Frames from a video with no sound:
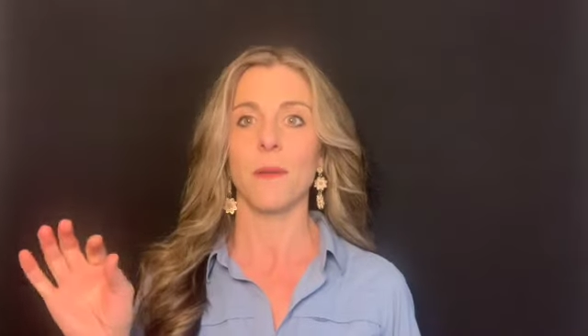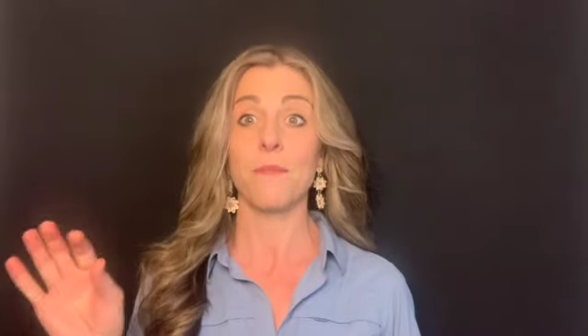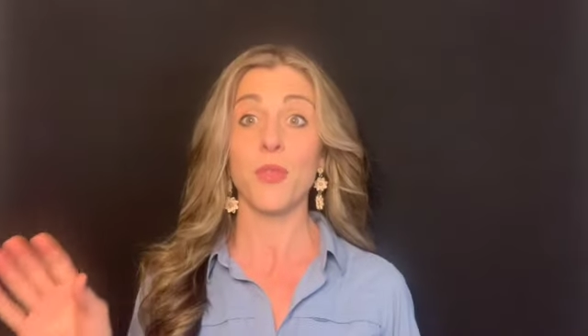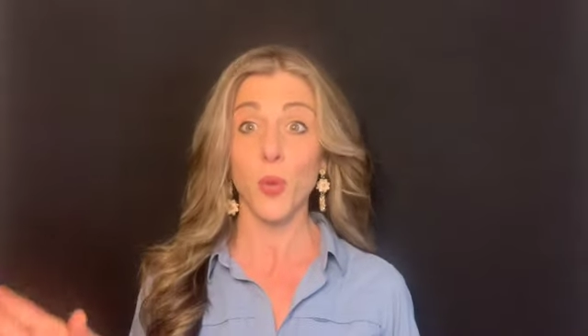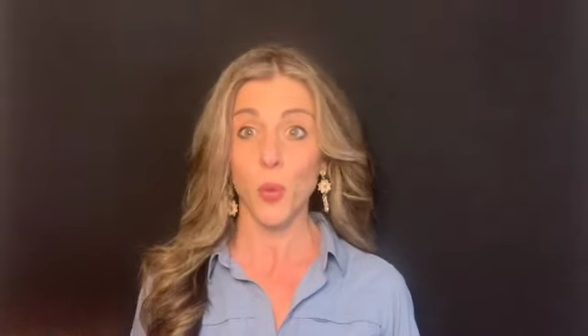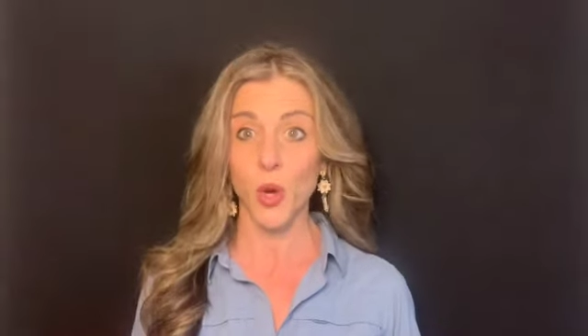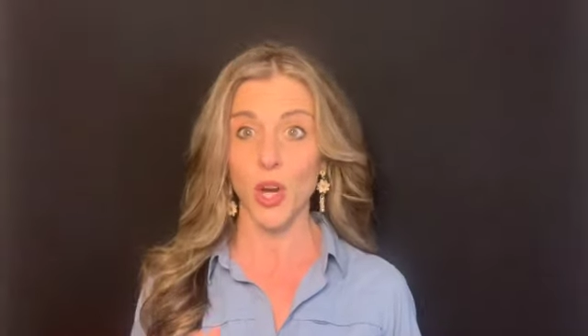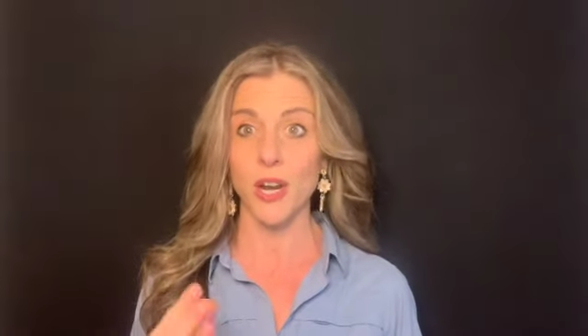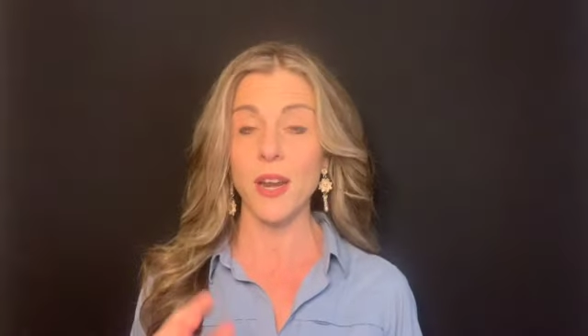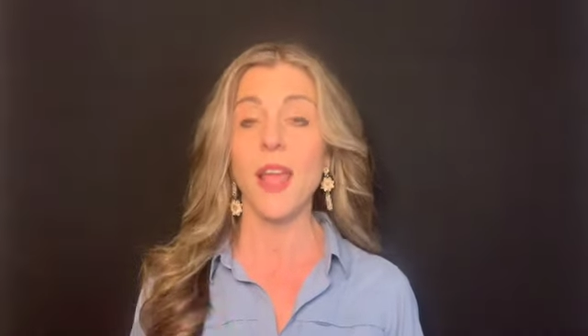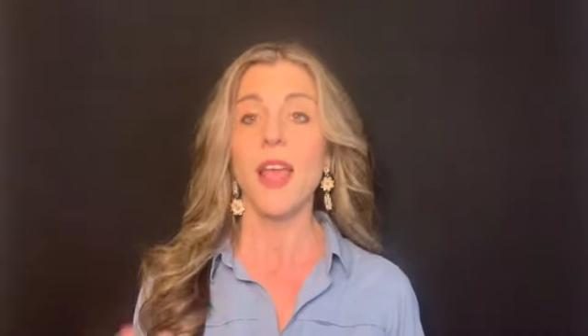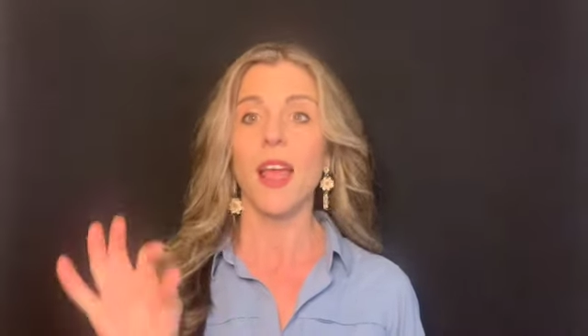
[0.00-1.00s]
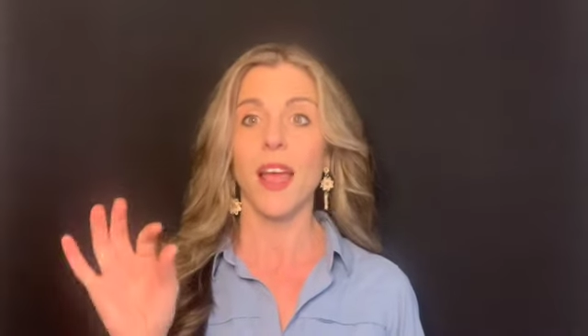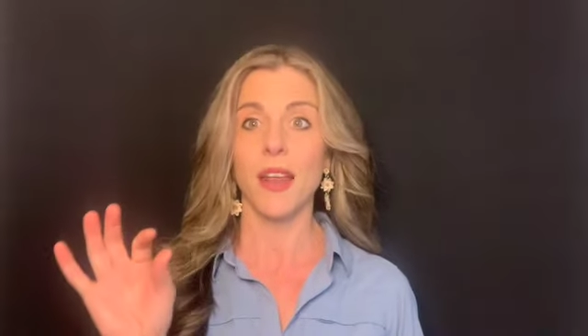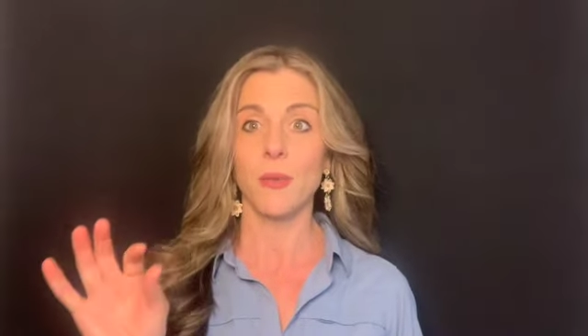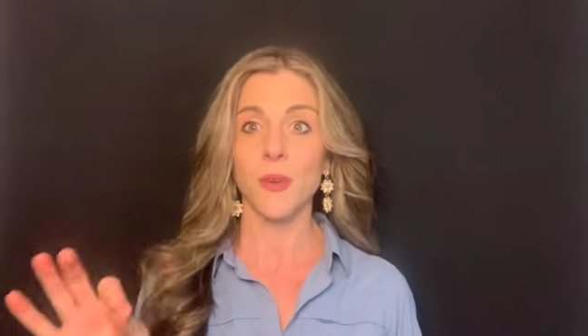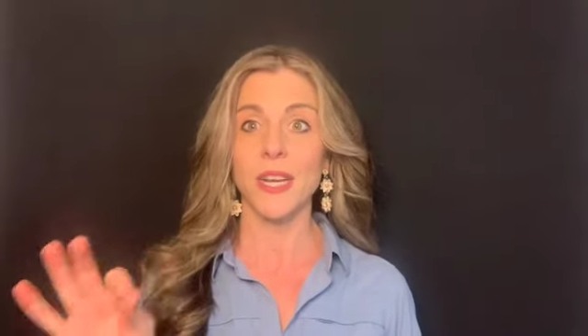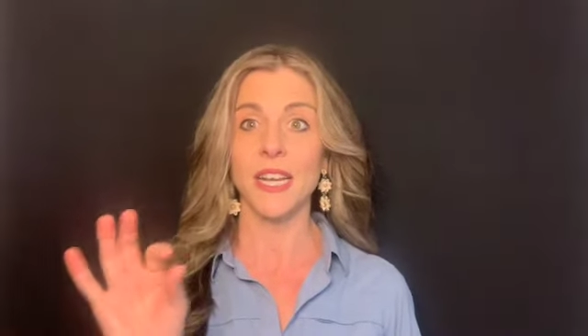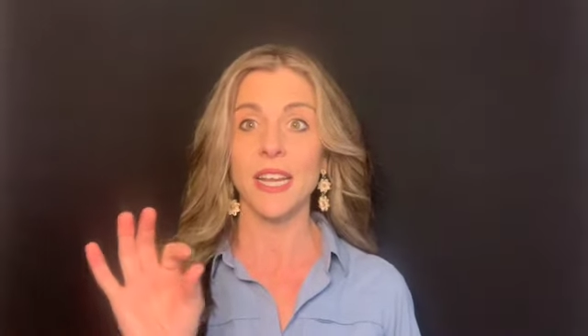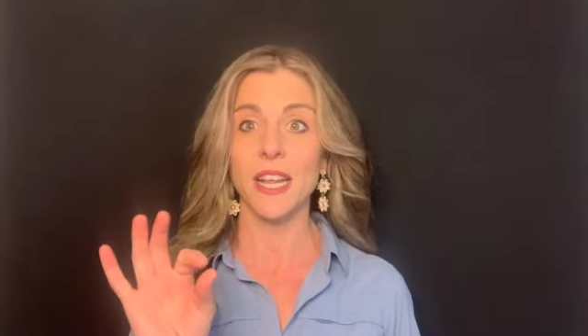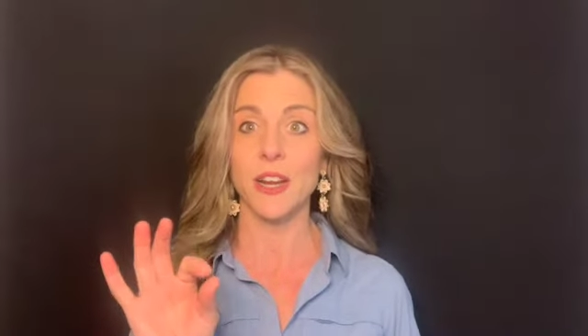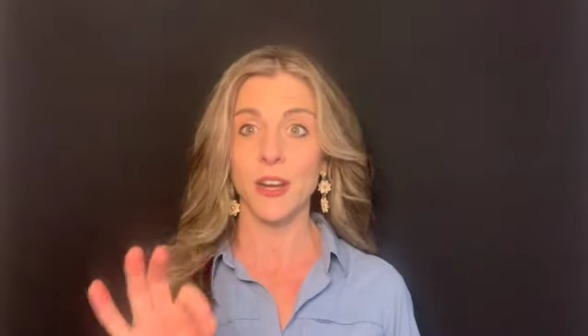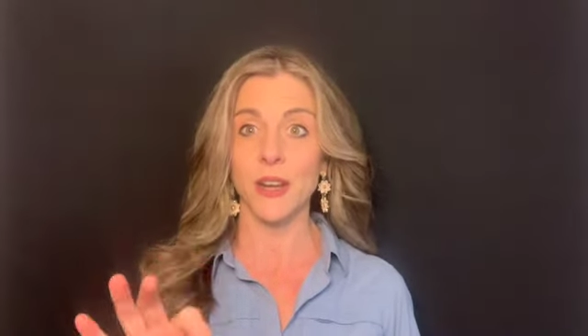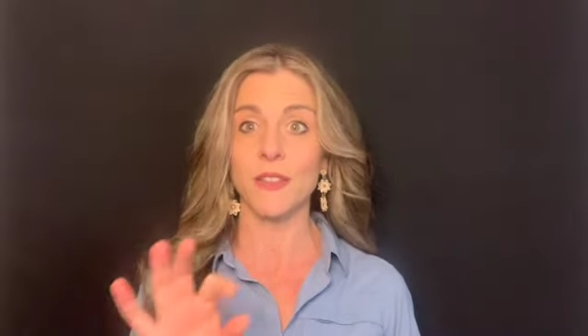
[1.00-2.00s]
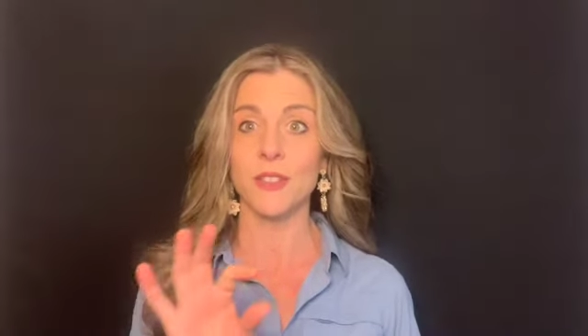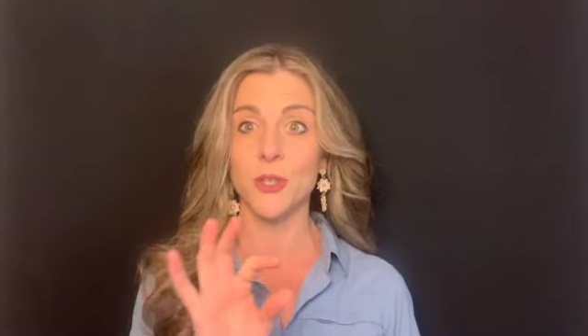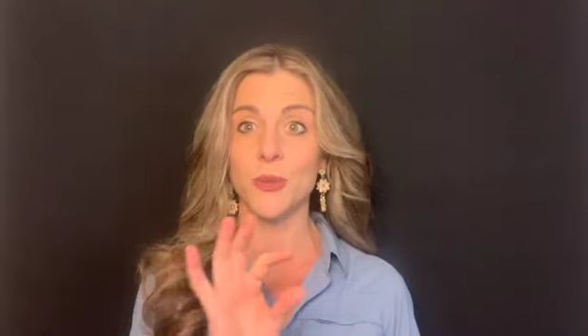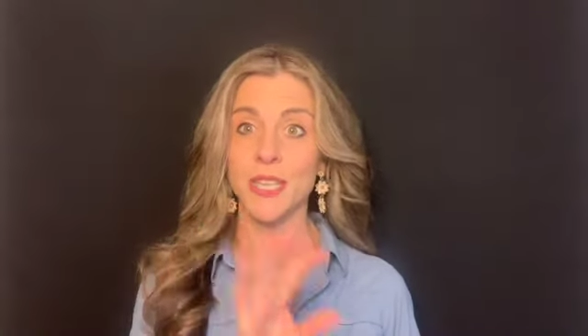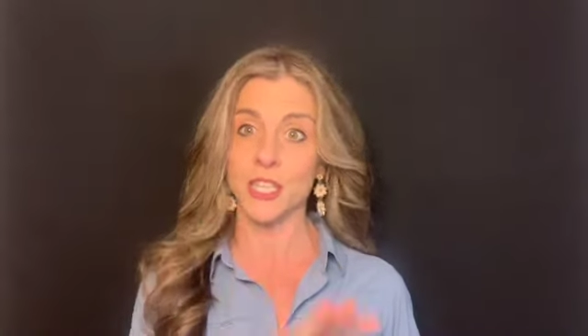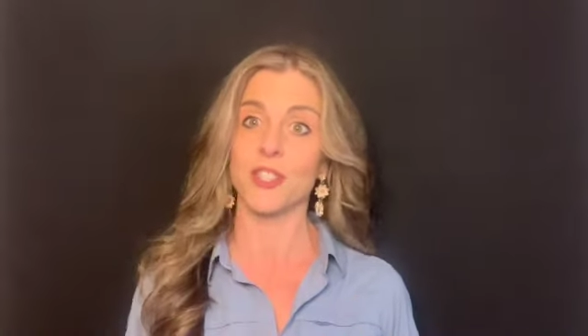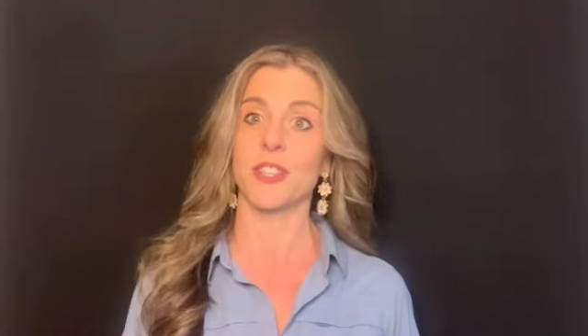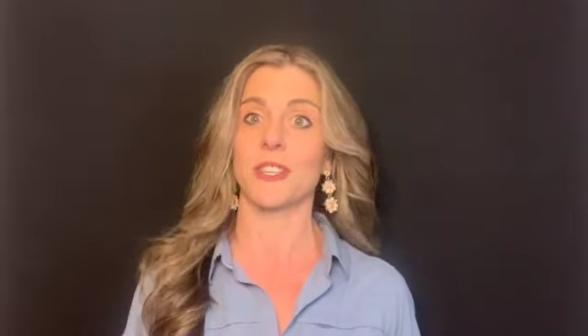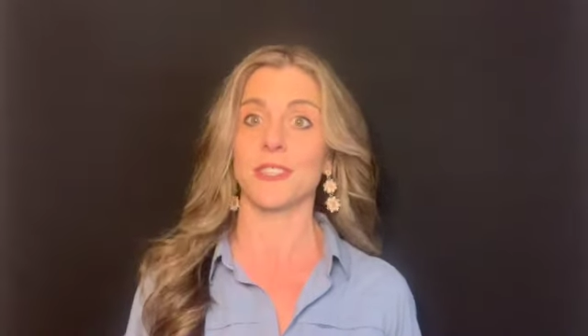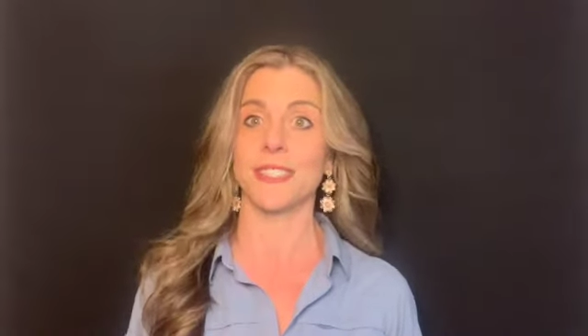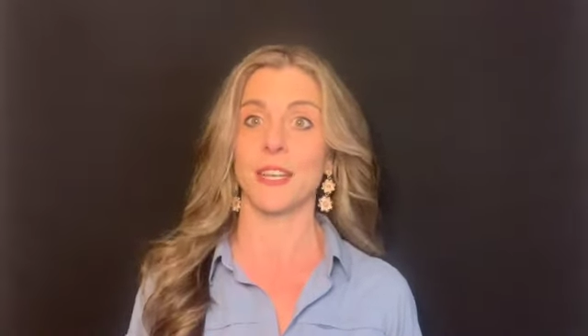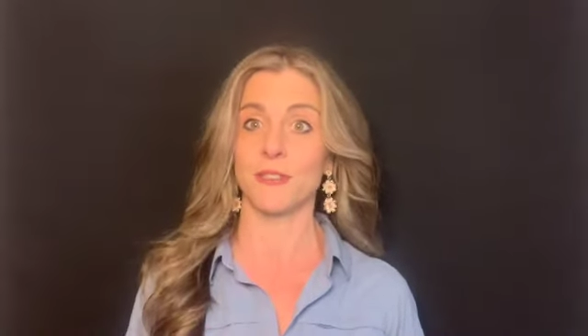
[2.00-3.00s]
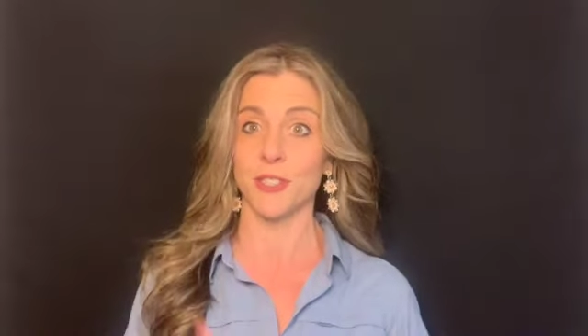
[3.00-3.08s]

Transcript: the word, and we need to hear do each little sound.